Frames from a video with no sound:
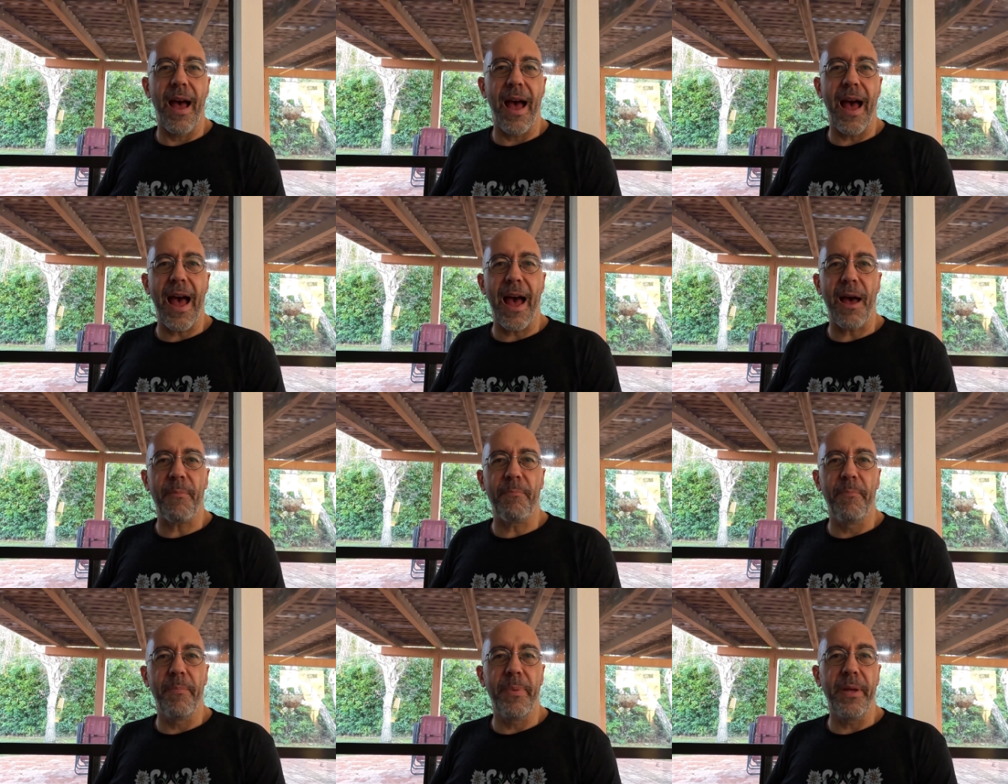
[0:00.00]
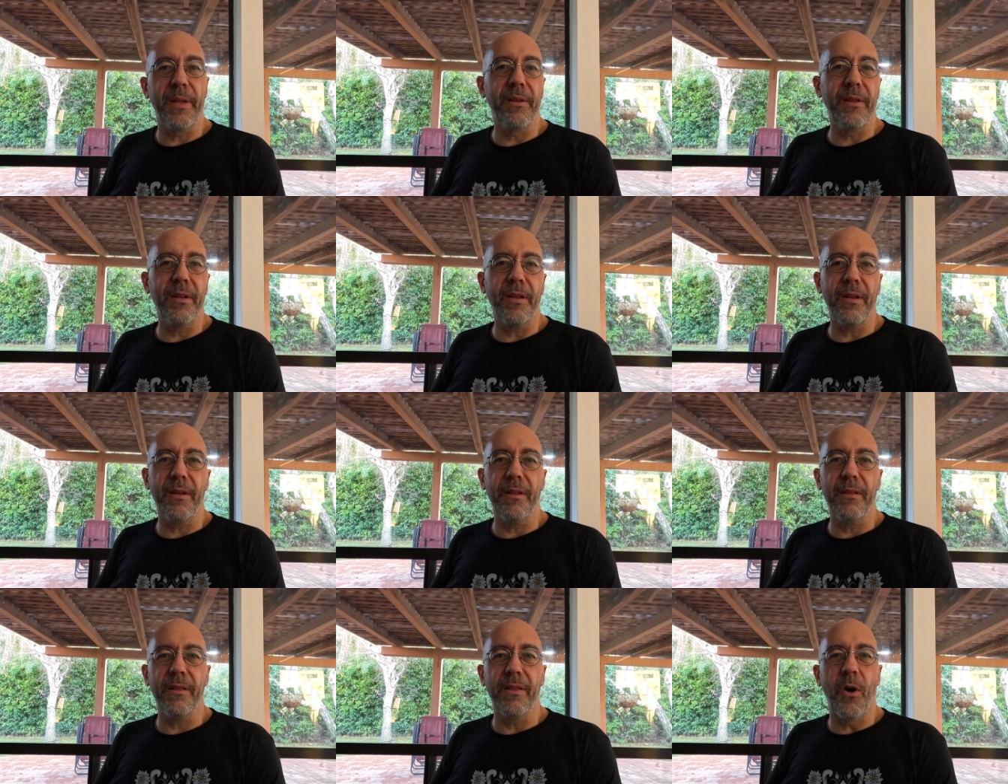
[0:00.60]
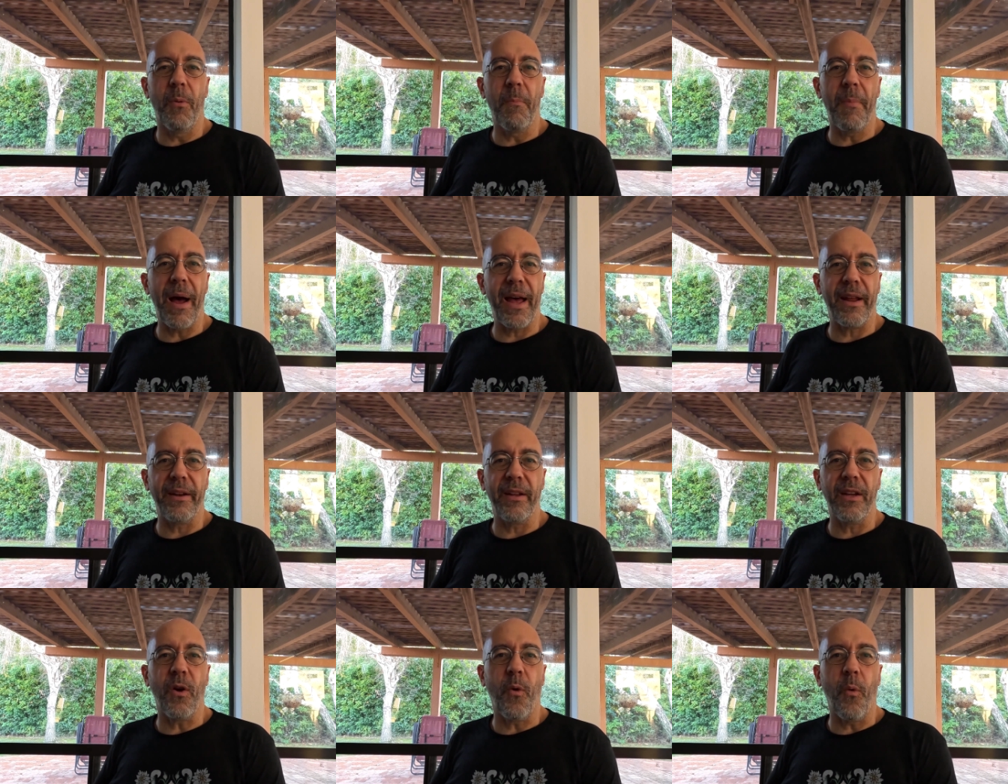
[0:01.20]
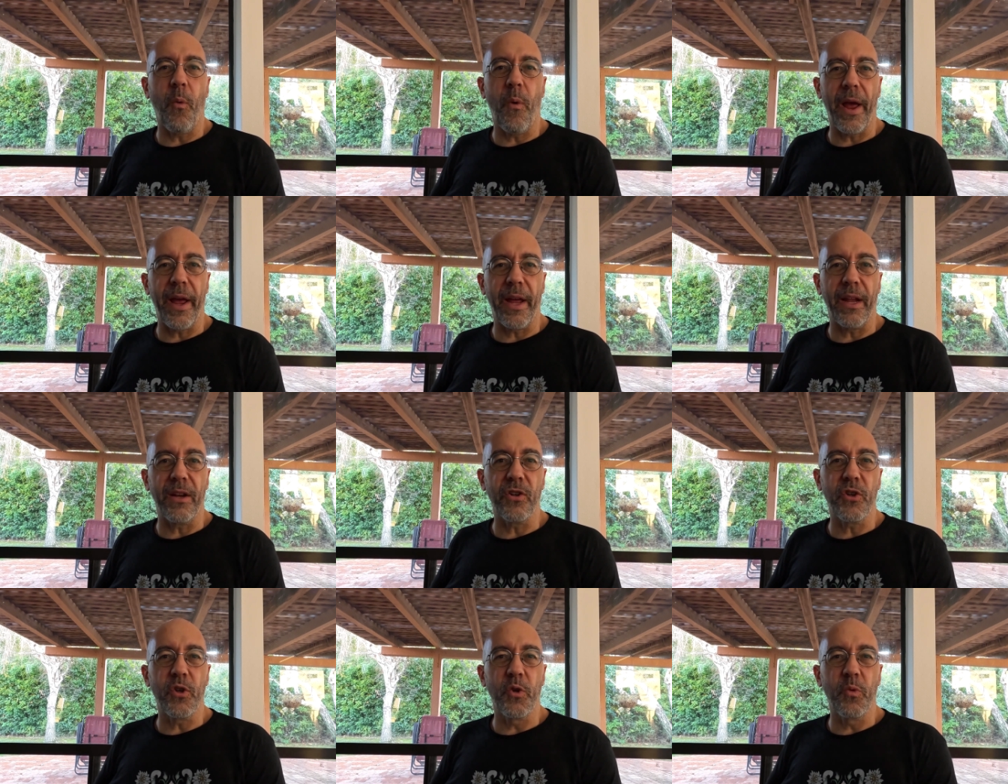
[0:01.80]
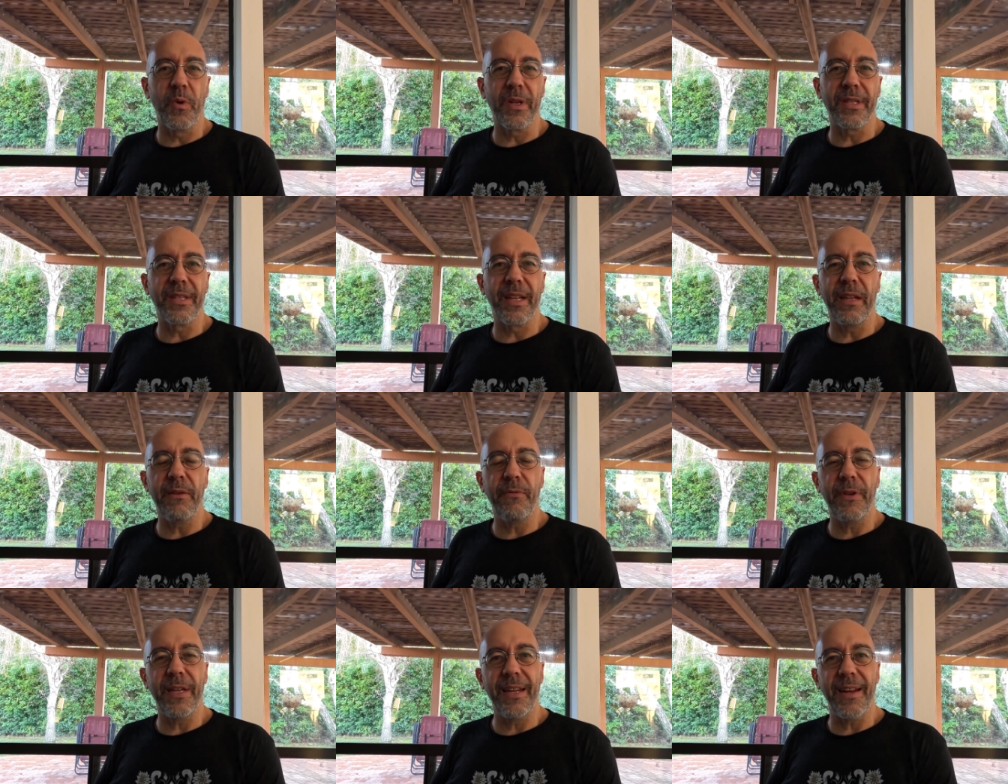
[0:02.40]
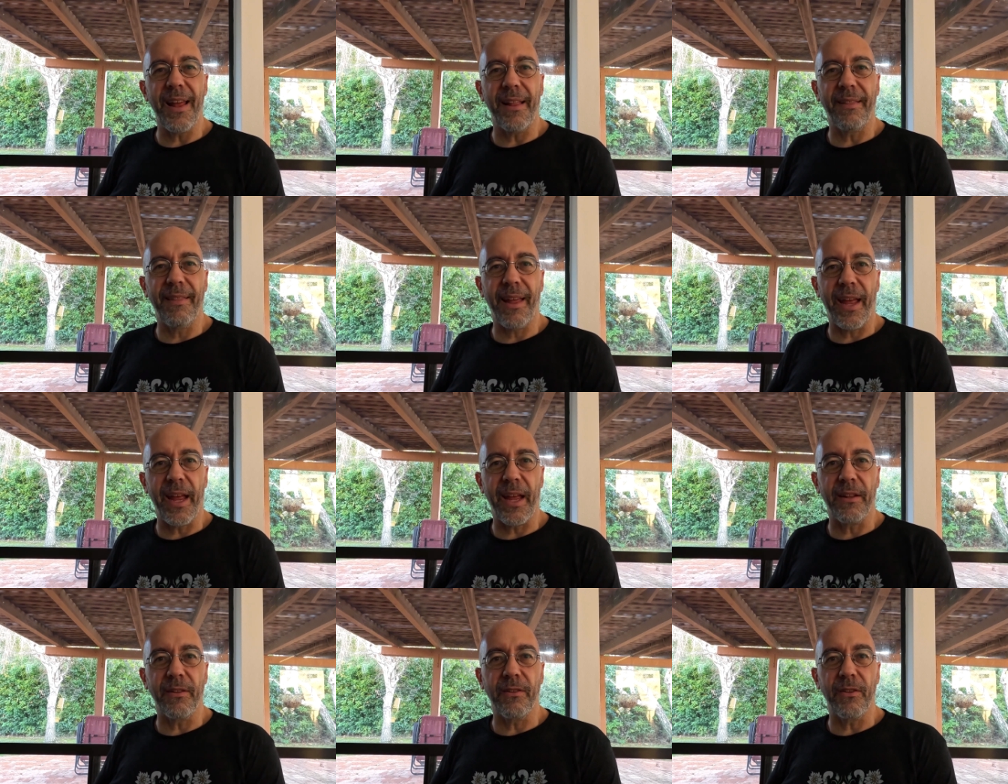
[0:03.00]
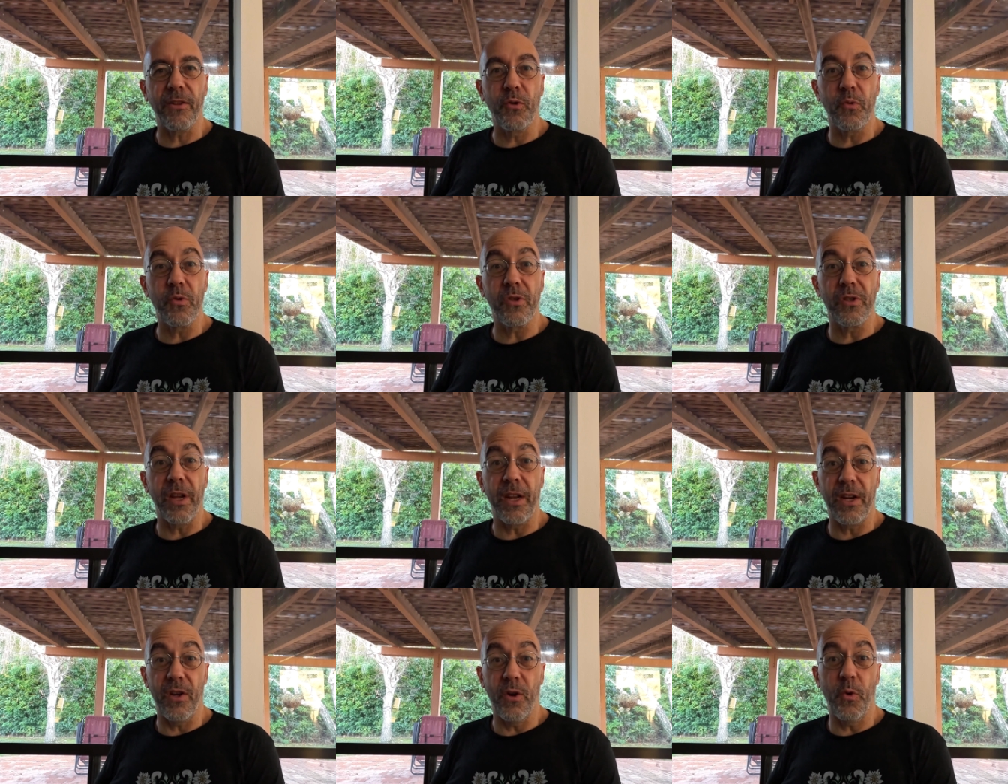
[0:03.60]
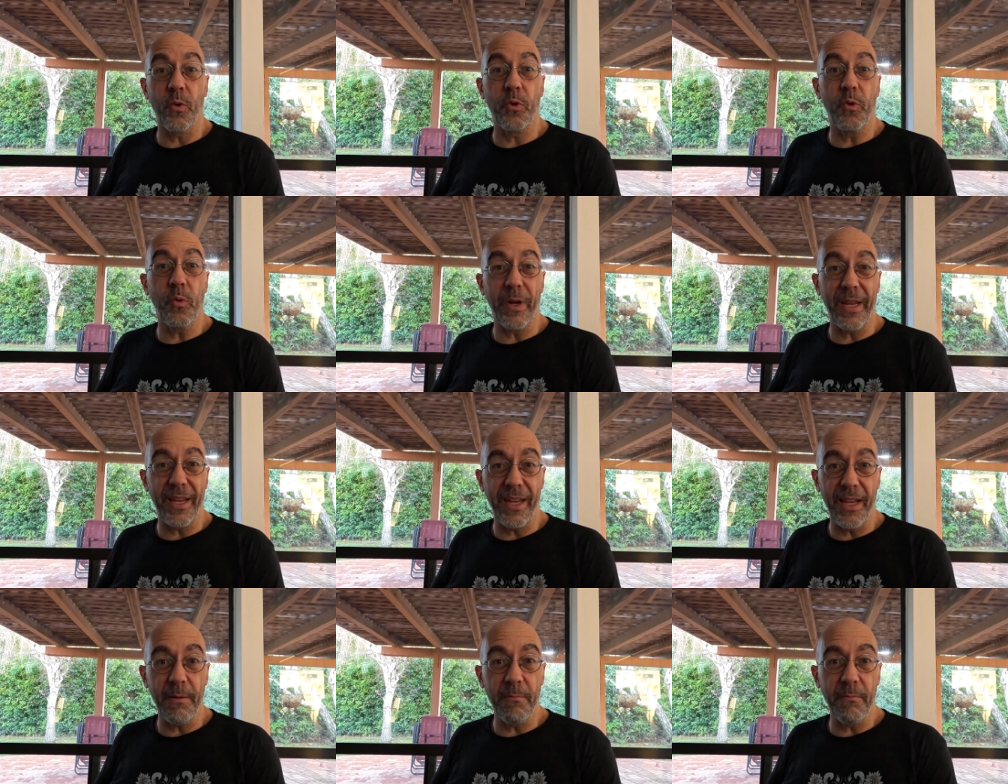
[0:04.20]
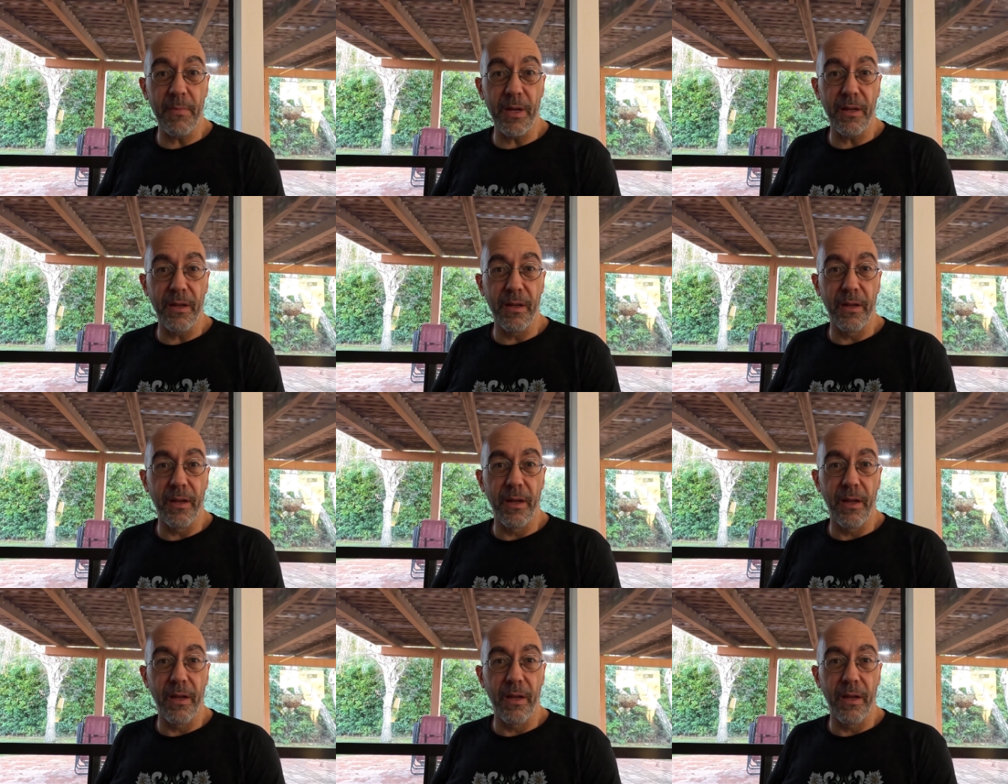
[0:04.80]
uppity nomadic wench who was living in a tent to say no to him?